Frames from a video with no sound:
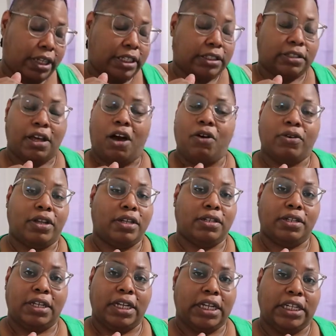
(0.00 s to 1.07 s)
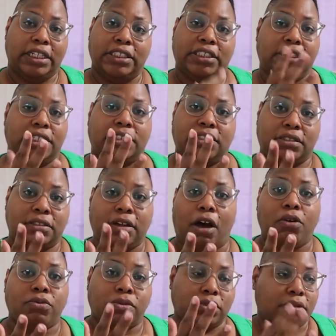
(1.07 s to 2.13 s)
He's talking, and he just
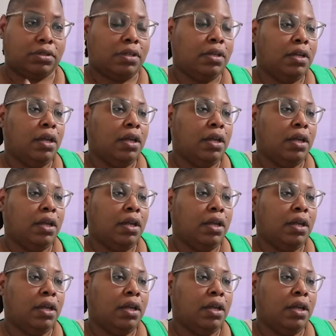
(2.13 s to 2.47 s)
talks.